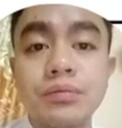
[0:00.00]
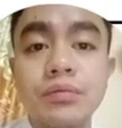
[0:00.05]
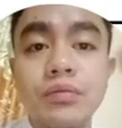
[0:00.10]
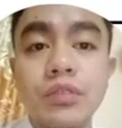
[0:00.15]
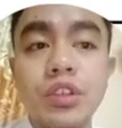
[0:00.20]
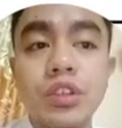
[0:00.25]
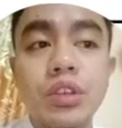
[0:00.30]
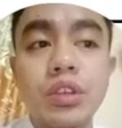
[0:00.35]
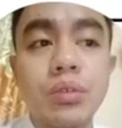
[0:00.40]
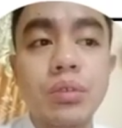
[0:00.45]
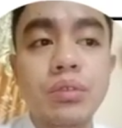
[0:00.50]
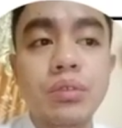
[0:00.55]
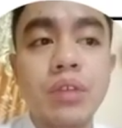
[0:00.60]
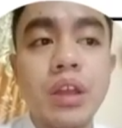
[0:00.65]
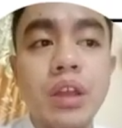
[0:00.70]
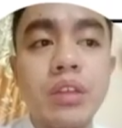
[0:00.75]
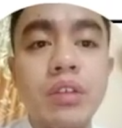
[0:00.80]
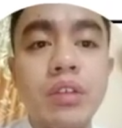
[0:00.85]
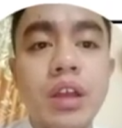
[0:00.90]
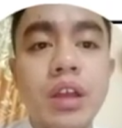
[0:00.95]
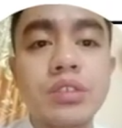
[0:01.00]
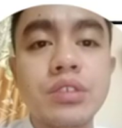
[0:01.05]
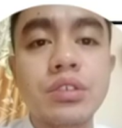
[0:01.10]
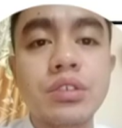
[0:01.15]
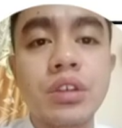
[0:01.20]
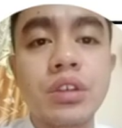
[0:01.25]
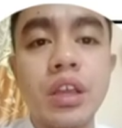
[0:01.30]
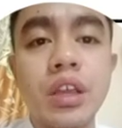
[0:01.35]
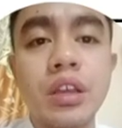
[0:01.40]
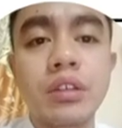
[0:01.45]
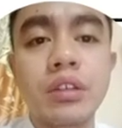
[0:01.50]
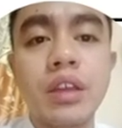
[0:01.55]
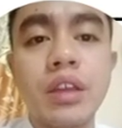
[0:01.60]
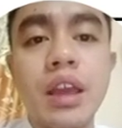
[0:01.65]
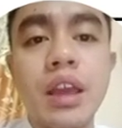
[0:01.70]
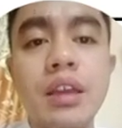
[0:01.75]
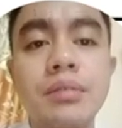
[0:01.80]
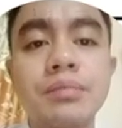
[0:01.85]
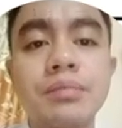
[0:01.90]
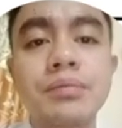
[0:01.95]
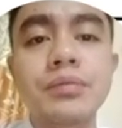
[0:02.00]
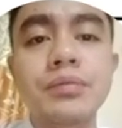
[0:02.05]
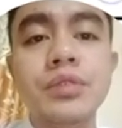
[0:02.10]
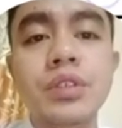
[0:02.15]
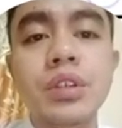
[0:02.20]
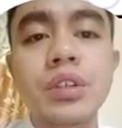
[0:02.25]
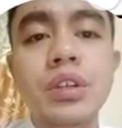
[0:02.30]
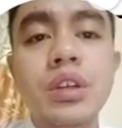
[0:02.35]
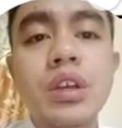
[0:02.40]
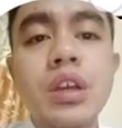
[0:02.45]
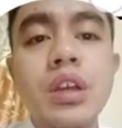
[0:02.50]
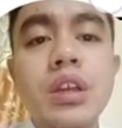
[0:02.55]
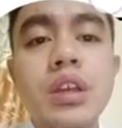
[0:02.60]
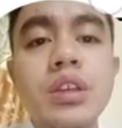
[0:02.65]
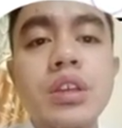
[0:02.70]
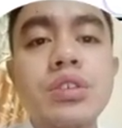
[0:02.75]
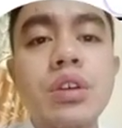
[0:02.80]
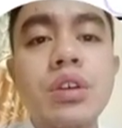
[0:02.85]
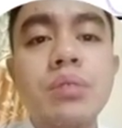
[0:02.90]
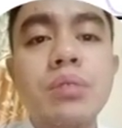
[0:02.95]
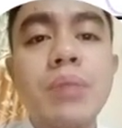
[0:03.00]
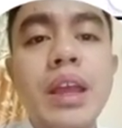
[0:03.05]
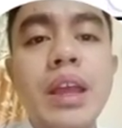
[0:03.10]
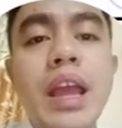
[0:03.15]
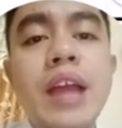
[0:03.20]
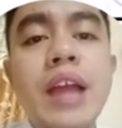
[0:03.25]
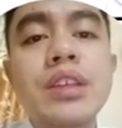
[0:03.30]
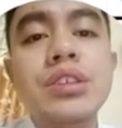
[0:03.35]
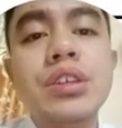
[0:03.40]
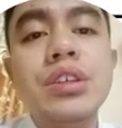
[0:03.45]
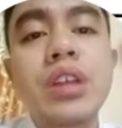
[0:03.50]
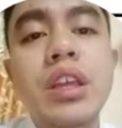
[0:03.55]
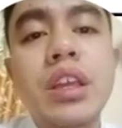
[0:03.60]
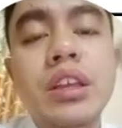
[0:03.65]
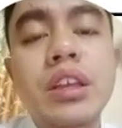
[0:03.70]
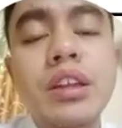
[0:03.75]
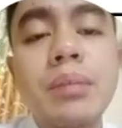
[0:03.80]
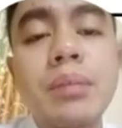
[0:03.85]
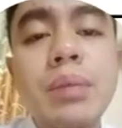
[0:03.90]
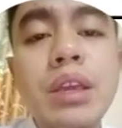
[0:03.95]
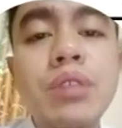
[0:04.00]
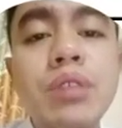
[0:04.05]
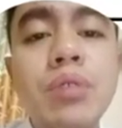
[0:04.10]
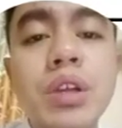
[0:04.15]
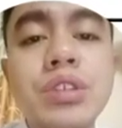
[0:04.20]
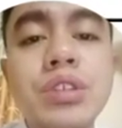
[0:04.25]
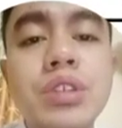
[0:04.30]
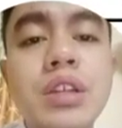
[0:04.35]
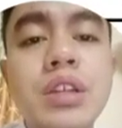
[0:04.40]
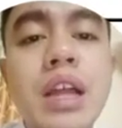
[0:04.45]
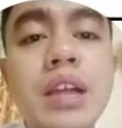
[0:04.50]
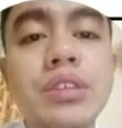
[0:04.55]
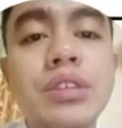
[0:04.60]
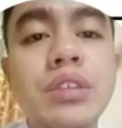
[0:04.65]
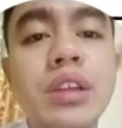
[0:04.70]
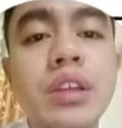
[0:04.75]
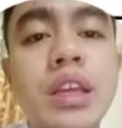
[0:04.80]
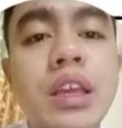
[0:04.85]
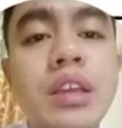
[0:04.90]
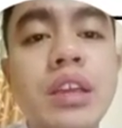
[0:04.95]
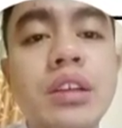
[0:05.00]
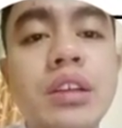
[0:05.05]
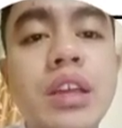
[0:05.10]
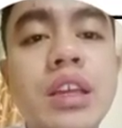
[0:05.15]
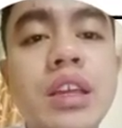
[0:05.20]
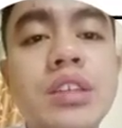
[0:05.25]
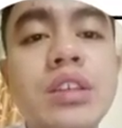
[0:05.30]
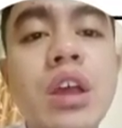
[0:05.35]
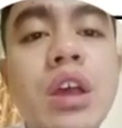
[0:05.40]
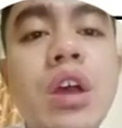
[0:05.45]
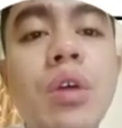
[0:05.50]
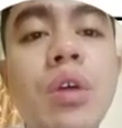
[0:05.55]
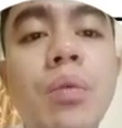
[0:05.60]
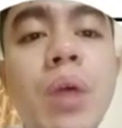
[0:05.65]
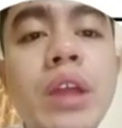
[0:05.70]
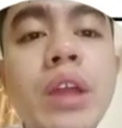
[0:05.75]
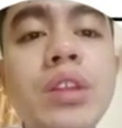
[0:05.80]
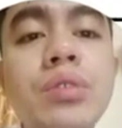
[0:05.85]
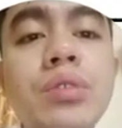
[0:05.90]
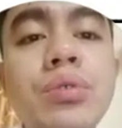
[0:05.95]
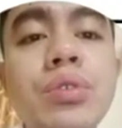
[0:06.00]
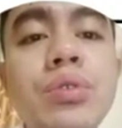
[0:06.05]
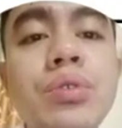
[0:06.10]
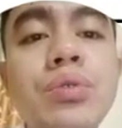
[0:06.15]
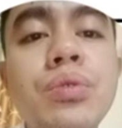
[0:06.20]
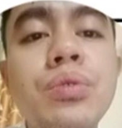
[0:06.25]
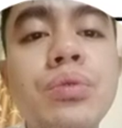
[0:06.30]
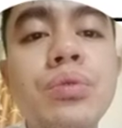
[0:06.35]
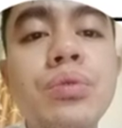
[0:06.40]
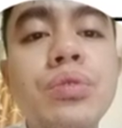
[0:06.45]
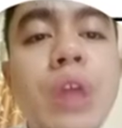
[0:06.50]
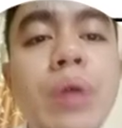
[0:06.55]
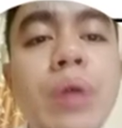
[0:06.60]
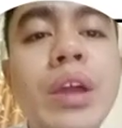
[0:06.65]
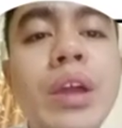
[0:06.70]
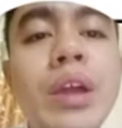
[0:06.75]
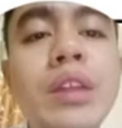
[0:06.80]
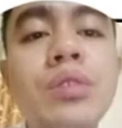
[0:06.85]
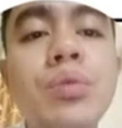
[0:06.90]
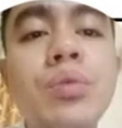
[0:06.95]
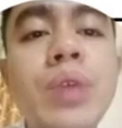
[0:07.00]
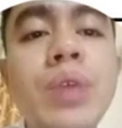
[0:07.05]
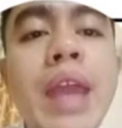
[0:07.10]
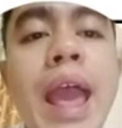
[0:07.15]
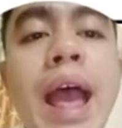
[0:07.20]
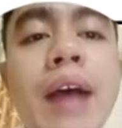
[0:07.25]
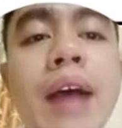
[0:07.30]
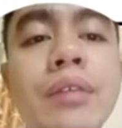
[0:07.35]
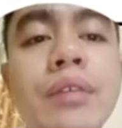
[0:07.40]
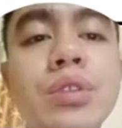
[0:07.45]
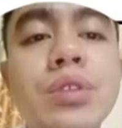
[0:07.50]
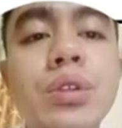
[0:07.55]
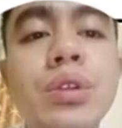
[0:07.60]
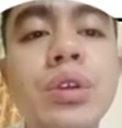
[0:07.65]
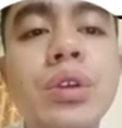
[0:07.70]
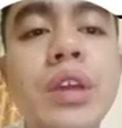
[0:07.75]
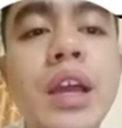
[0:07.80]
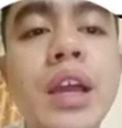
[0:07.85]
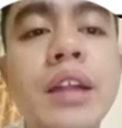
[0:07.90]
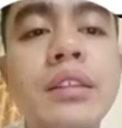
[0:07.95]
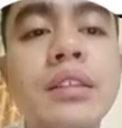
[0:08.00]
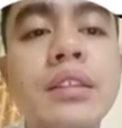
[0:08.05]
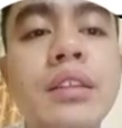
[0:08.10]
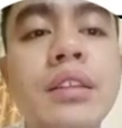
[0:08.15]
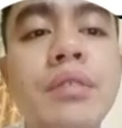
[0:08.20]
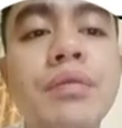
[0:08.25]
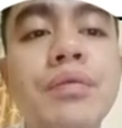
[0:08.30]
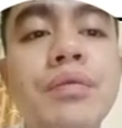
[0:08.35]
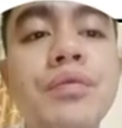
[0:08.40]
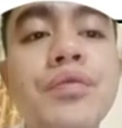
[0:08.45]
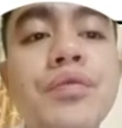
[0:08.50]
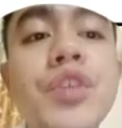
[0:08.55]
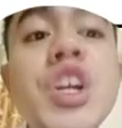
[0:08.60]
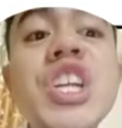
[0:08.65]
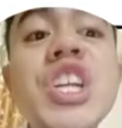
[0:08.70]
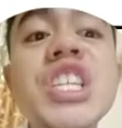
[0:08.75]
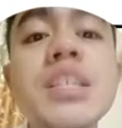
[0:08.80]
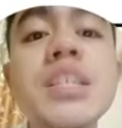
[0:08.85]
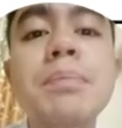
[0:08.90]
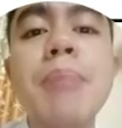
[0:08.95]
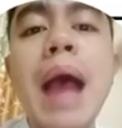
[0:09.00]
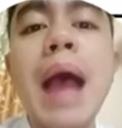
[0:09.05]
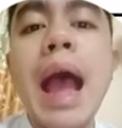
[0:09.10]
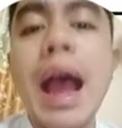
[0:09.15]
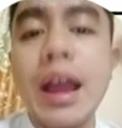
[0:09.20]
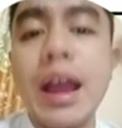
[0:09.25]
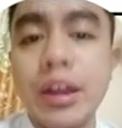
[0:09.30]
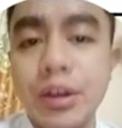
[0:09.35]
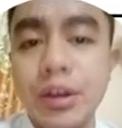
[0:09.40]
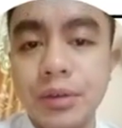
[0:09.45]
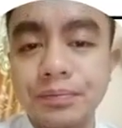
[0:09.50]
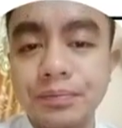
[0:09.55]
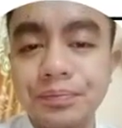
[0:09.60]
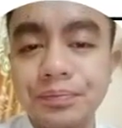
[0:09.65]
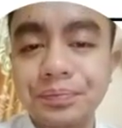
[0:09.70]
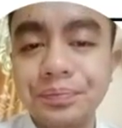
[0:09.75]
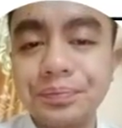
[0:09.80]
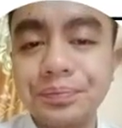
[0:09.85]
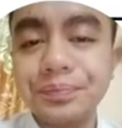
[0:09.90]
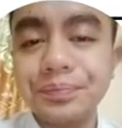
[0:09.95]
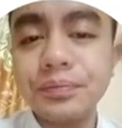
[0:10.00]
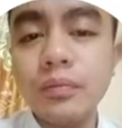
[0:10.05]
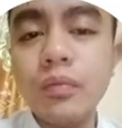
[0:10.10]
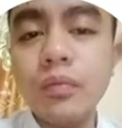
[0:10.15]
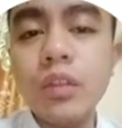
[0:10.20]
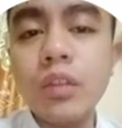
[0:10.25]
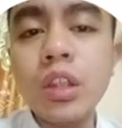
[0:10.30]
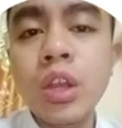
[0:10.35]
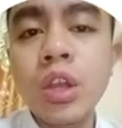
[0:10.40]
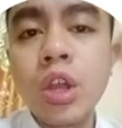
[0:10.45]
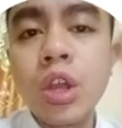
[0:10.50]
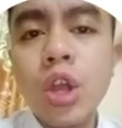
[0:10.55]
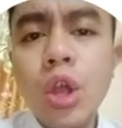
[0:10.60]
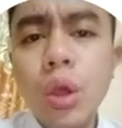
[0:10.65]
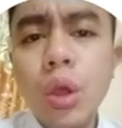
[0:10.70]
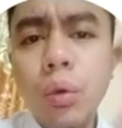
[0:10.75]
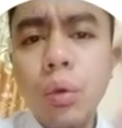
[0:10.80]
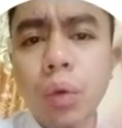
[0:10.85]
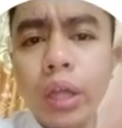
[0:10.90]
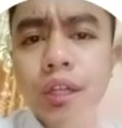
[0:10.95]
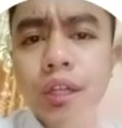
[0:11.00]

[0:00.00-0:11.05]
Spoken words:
You will write your answer here, okay? So my answer here, the big question actually here is why do we have to look at the first pattern? Why do